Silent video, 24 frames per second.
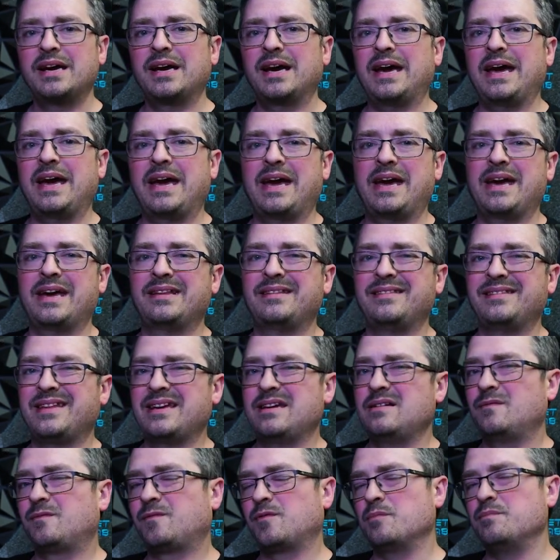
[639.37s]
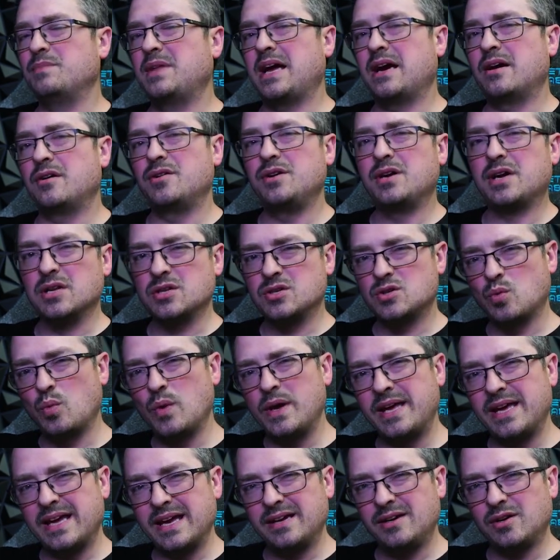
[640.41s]
and then from there you can
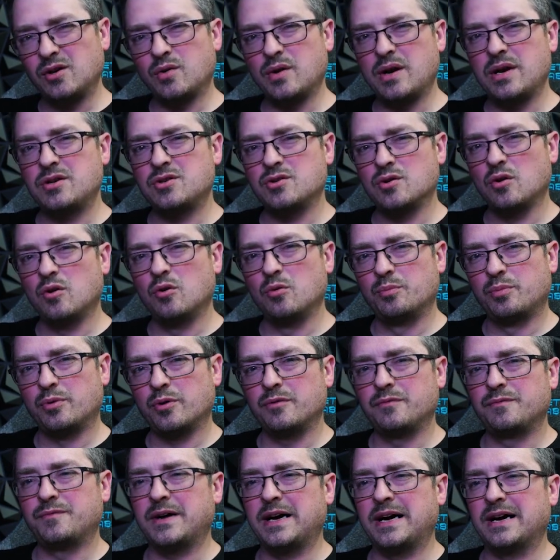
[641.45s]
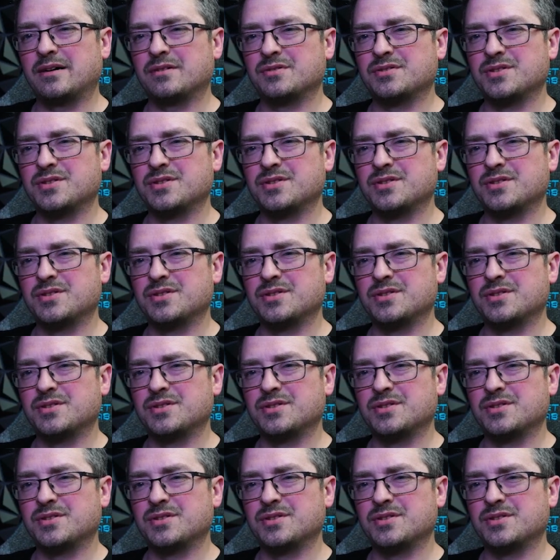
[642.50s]
tweak it and create your own profile.